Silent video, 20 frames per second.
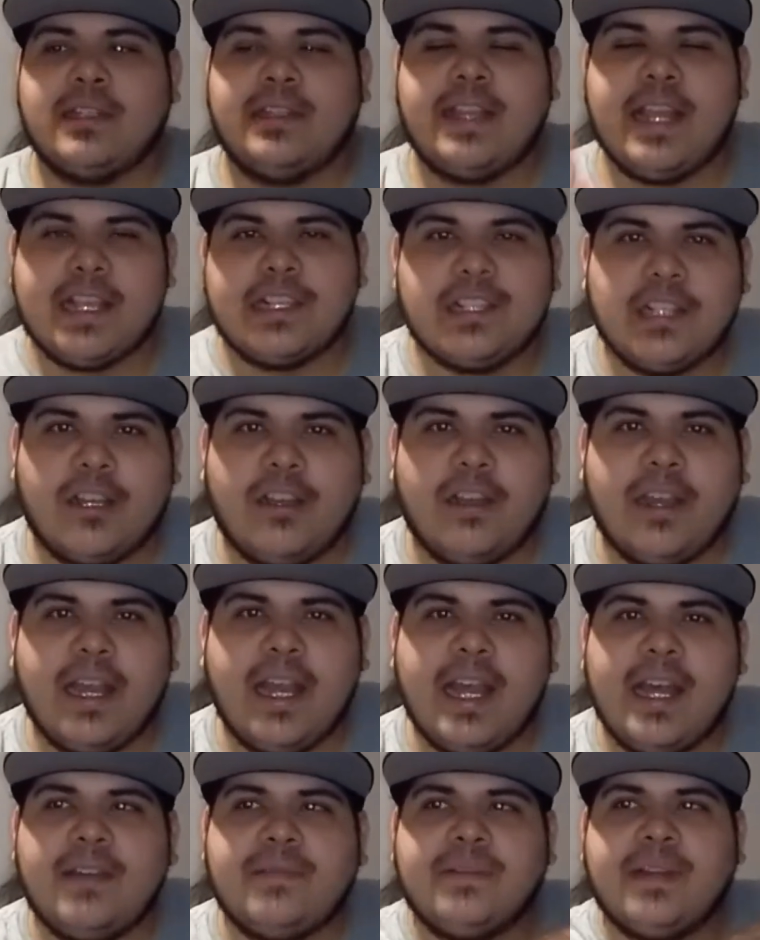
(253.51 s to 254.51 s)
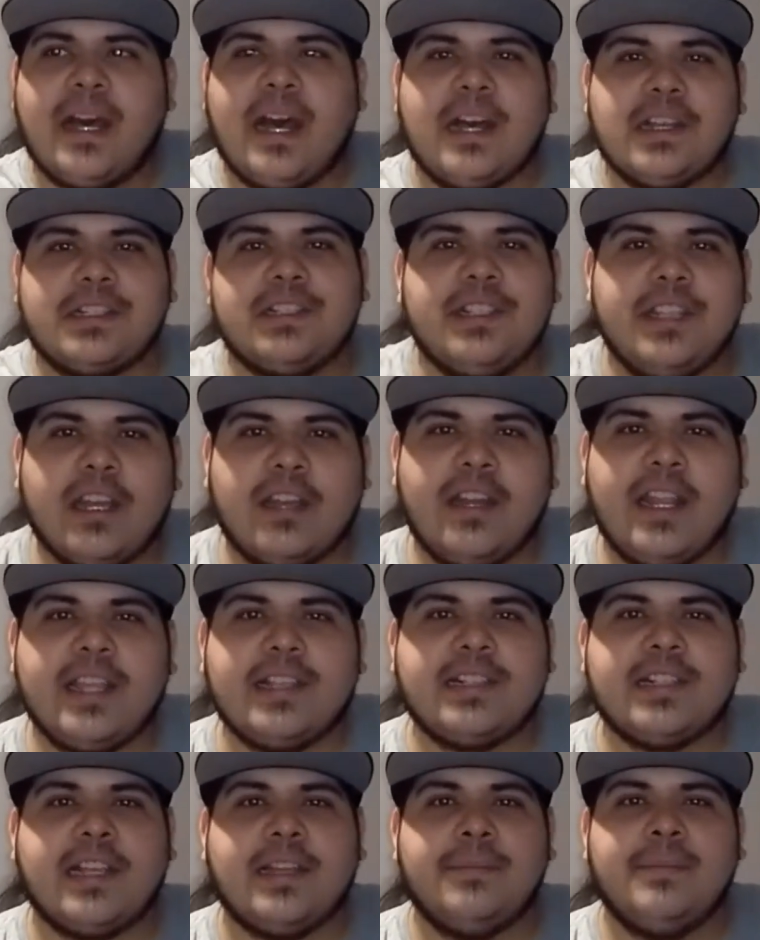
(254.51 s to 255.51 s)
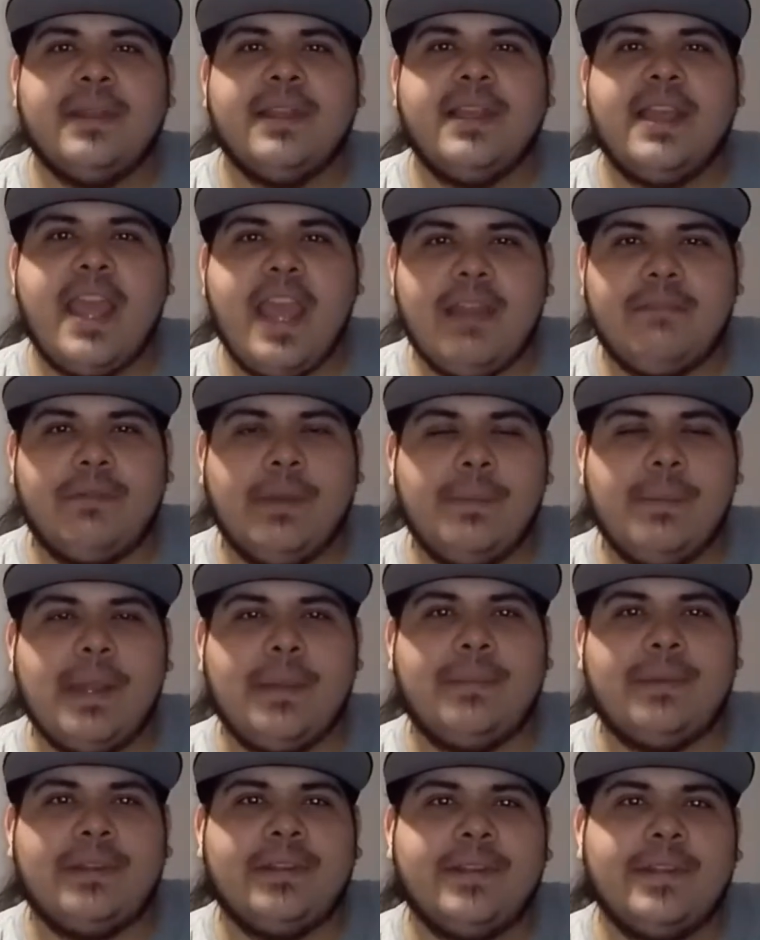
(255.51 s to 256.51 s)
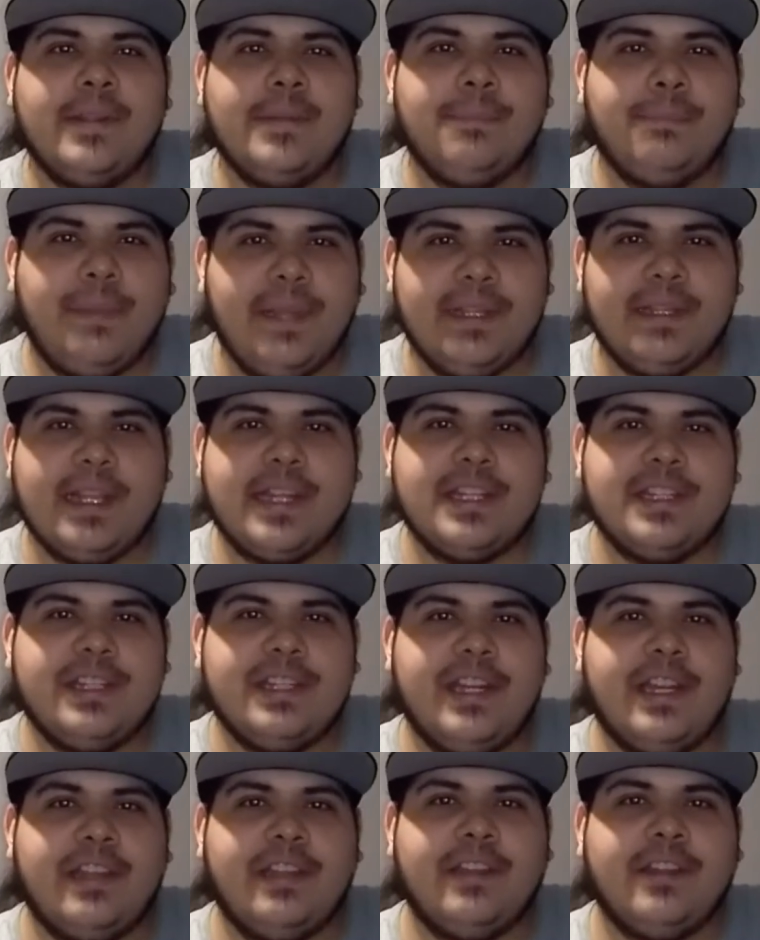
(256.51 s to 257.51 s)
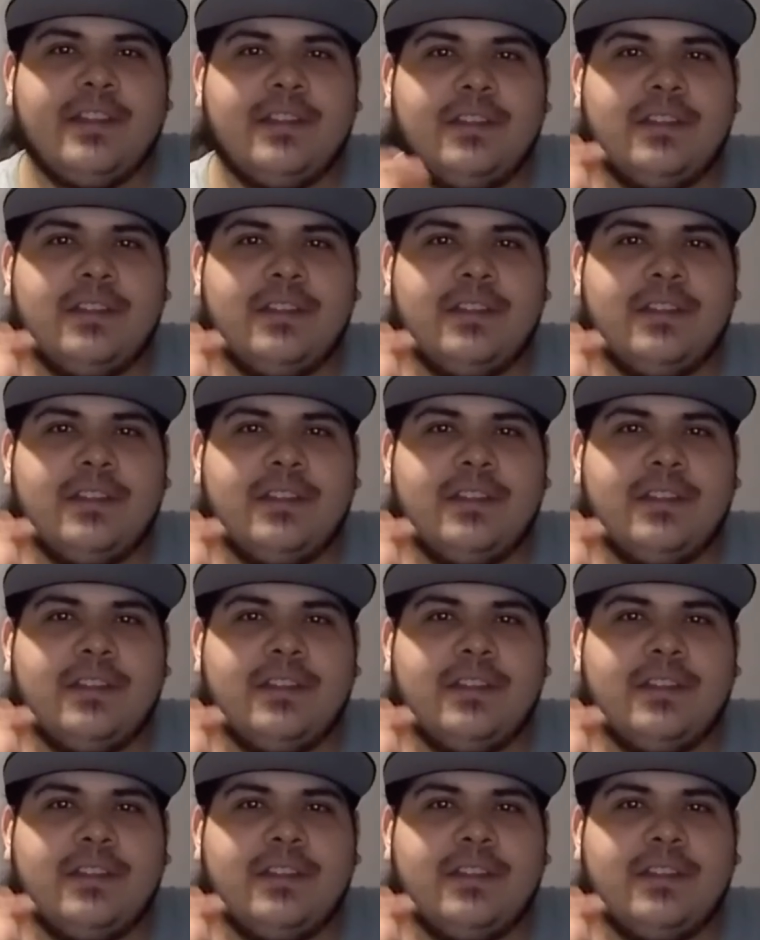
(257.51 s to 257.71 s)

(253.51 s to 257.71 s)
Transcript: that's all I have. I'll see y'all next time. And remember, be legendary.